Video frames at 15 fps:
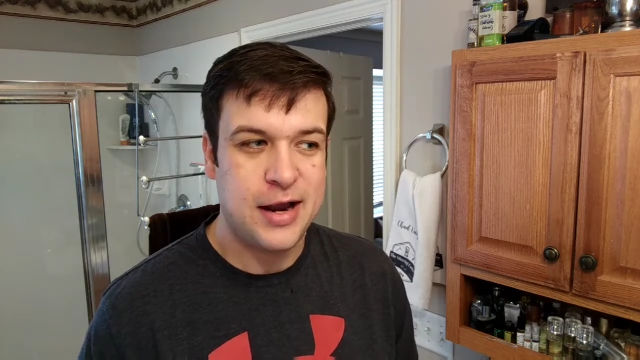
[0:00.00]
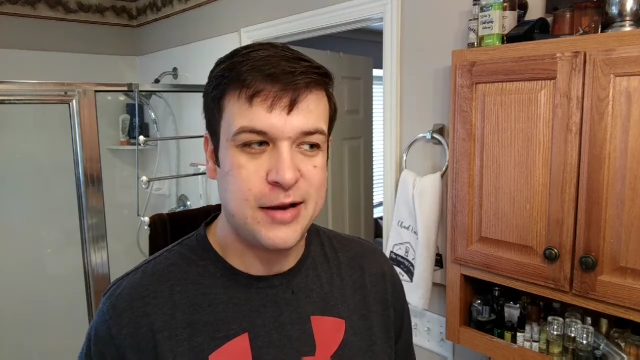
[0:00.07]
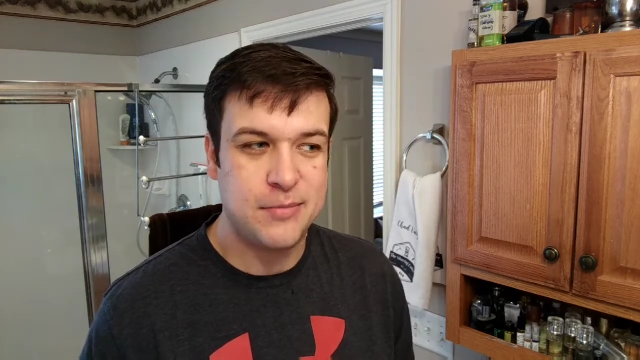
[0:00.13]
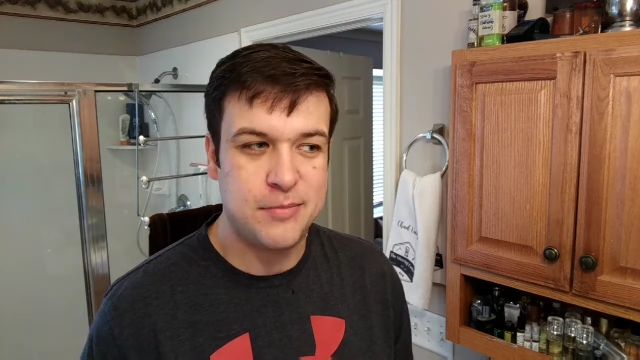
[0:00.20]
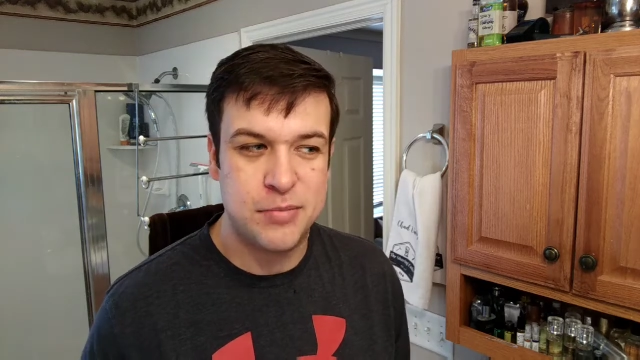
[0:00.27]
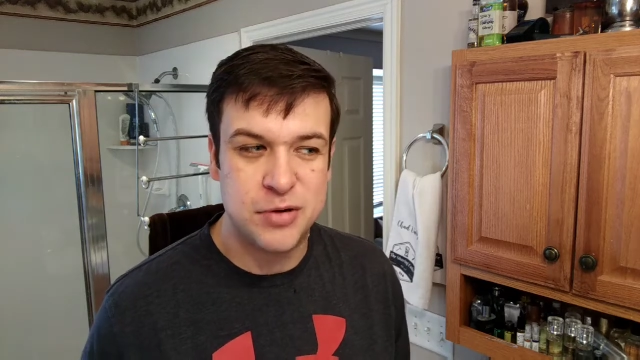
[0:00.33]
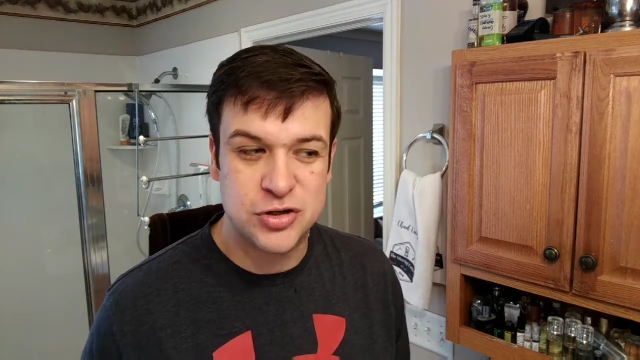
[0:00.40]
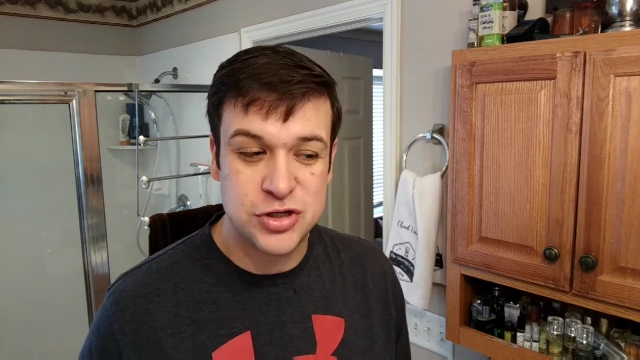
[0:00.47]

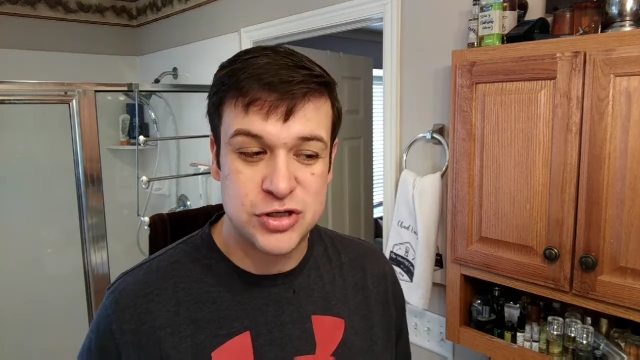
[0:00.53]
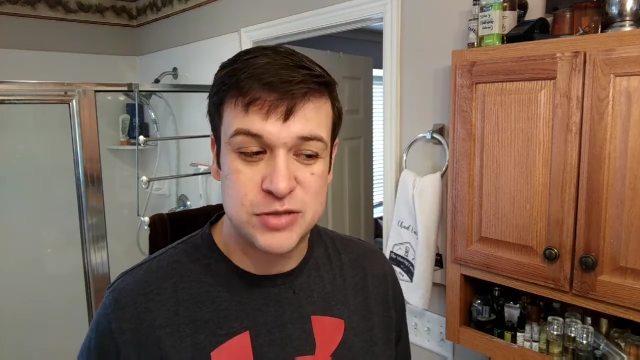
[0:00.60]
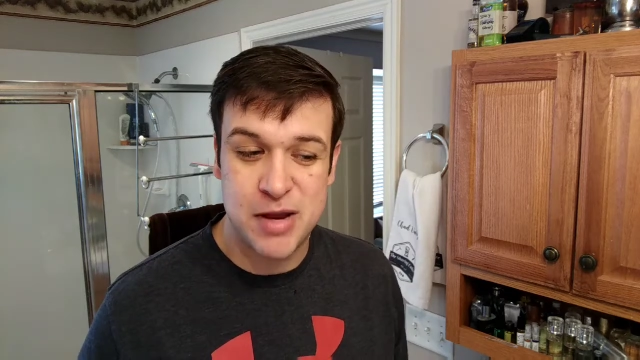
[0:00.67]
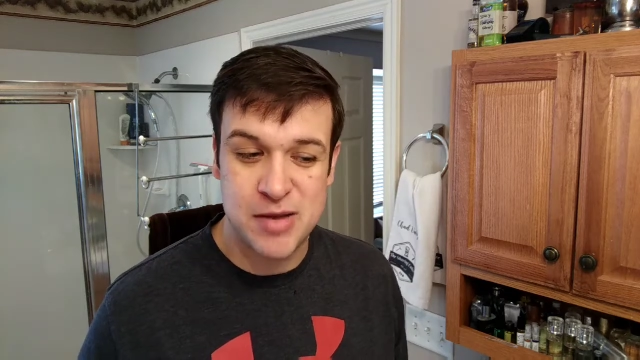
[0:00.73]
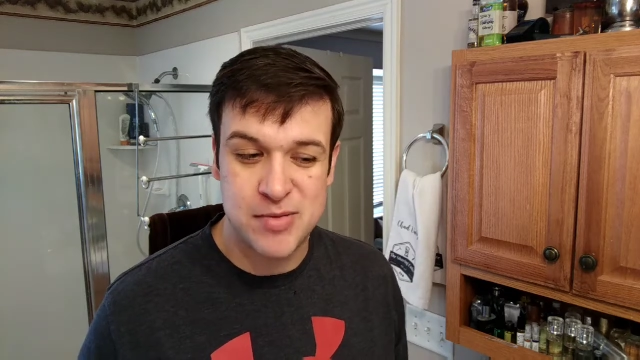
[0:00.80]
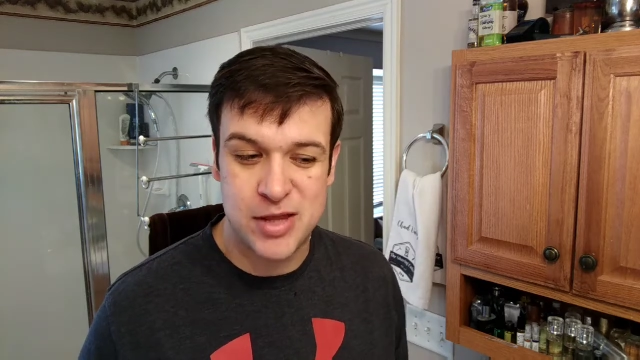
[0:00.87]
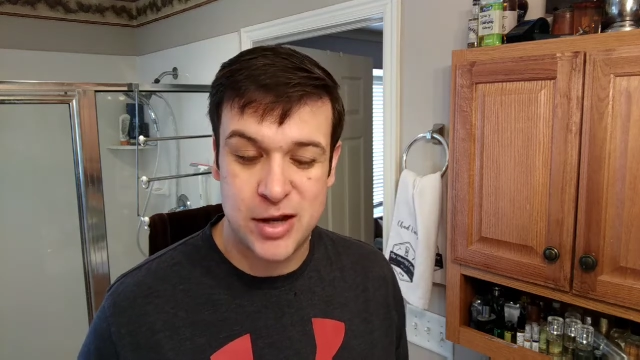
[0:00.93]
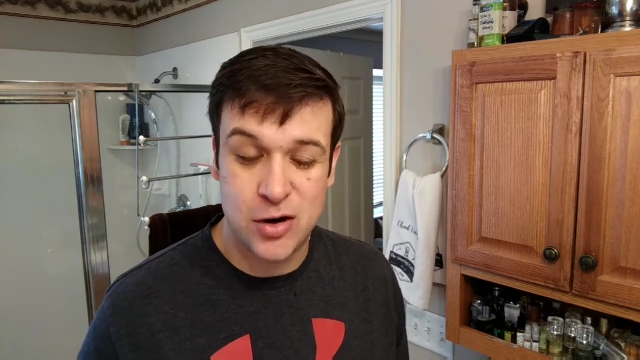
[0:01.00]
but just
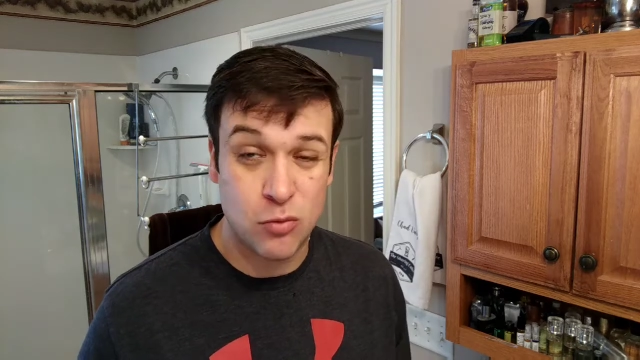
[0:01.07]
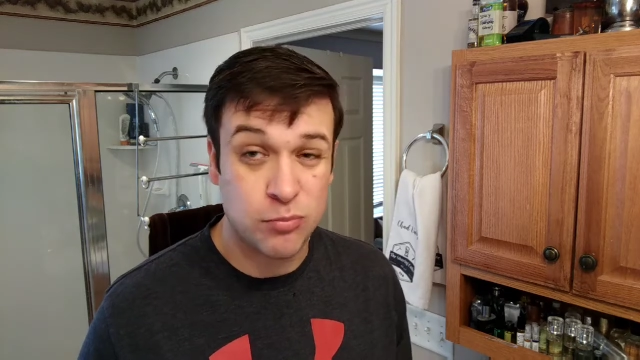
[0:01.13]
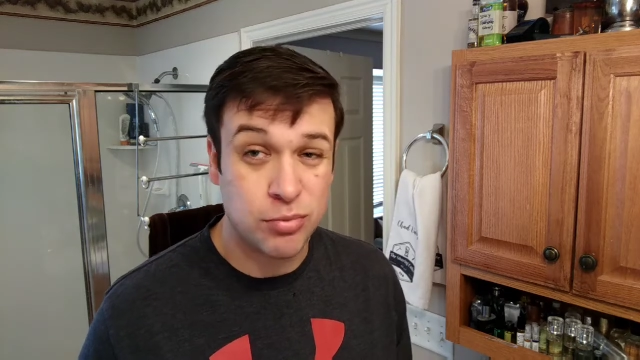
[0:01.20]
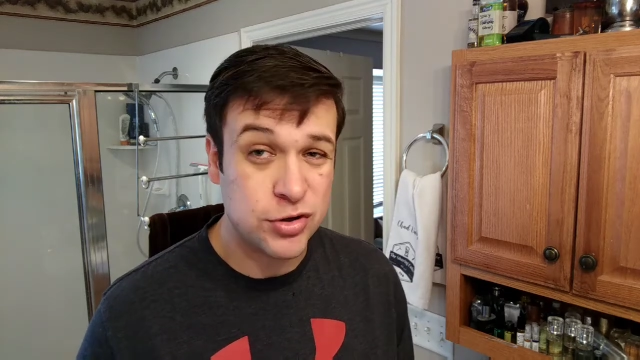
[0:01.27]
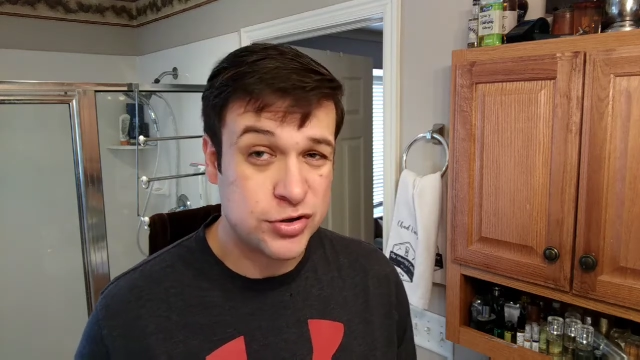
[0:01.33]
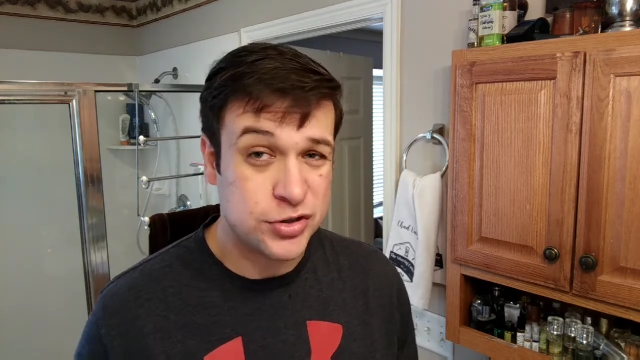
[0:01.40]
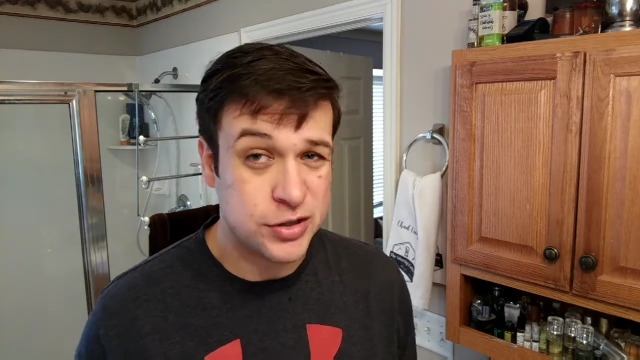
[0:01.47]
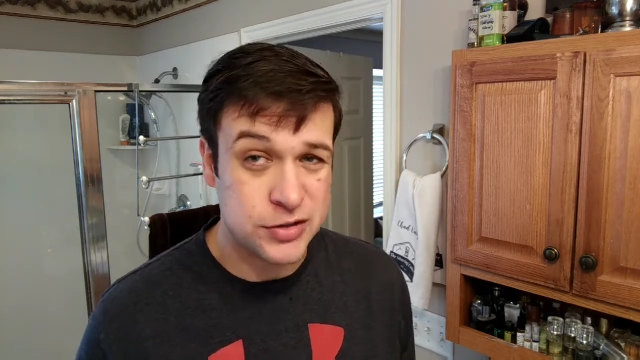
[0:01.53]
maybe they don't
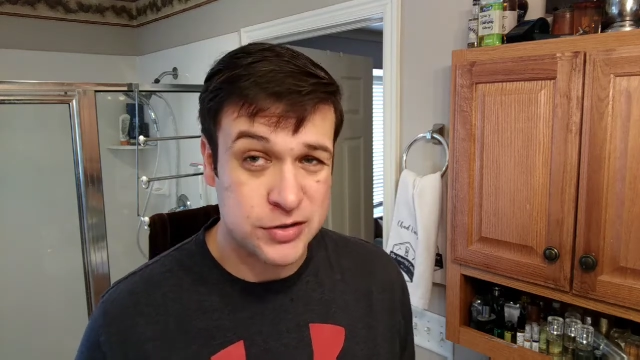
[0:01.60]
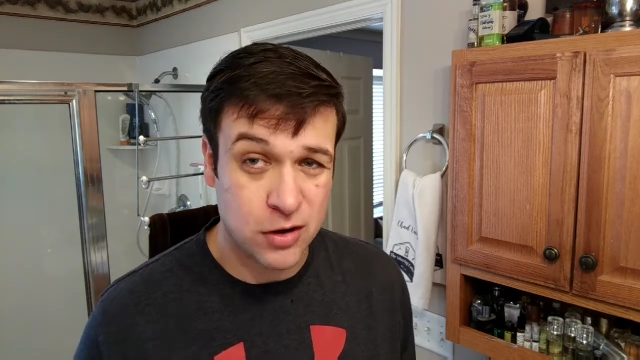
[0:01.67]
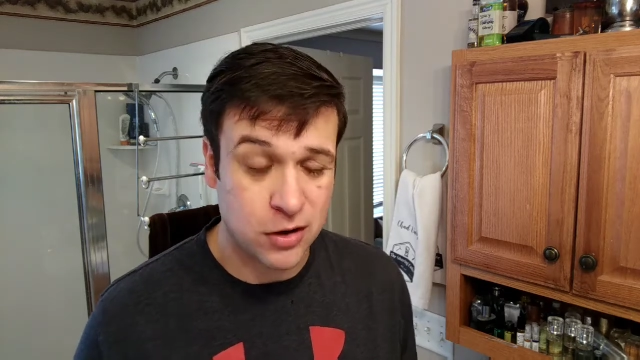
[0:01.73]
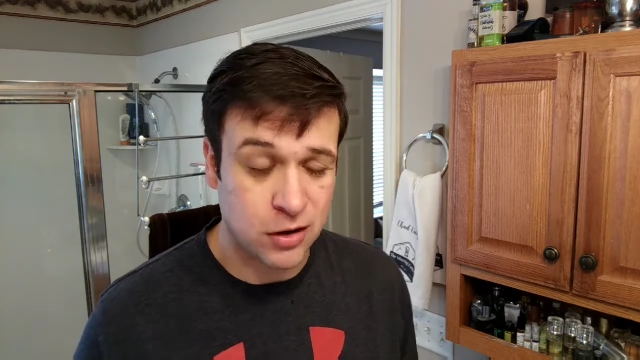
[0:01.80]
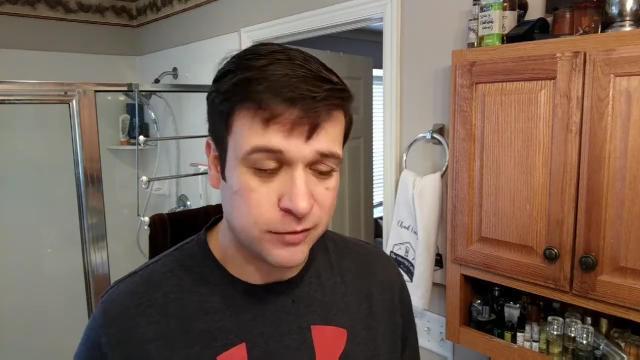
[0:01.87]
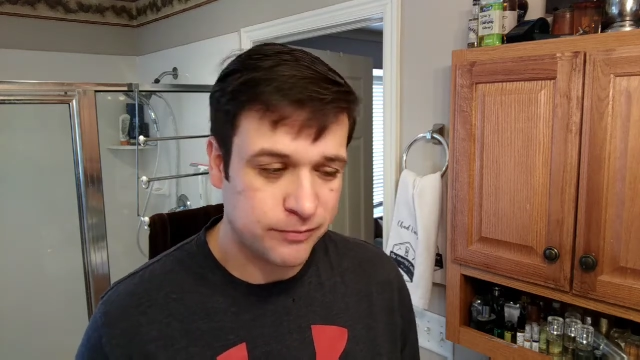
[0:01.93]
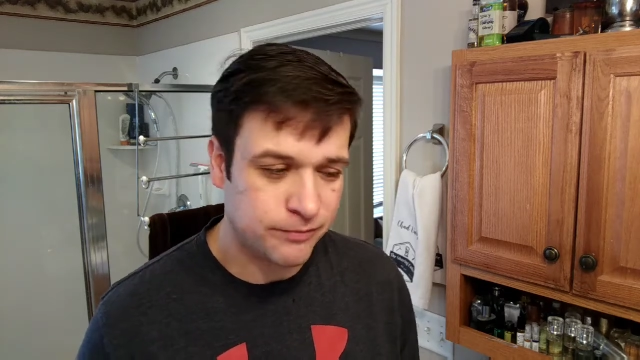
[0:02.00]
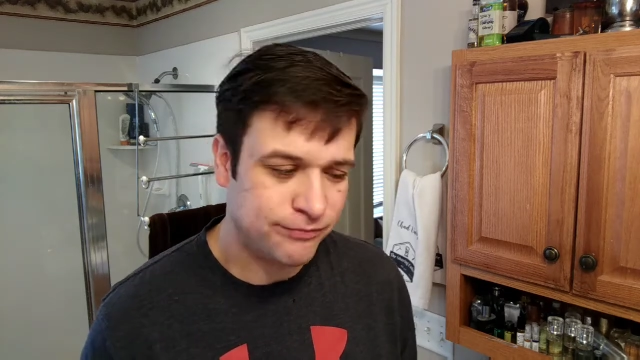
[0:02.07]
push it as
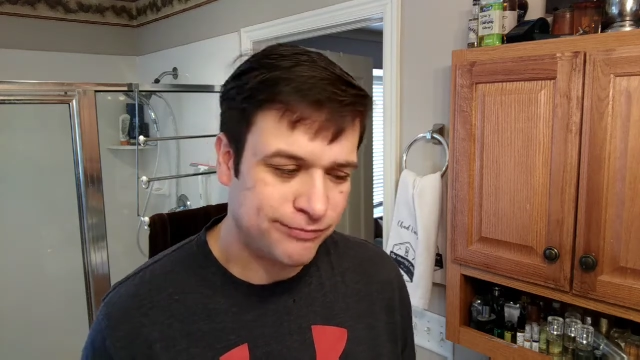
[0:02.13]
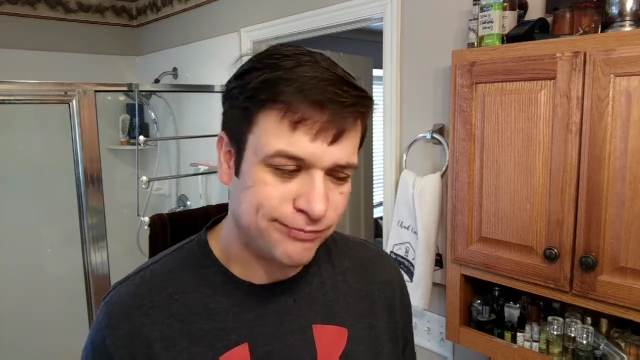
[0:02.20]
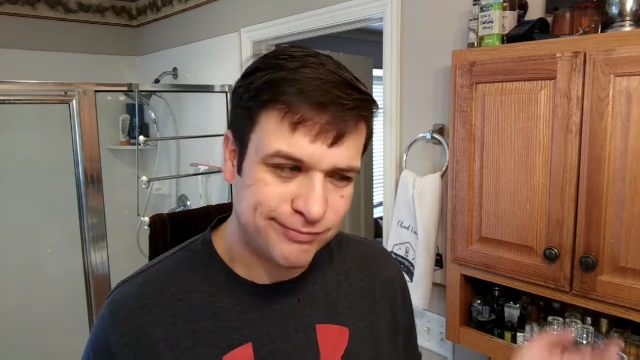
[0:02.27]
hard.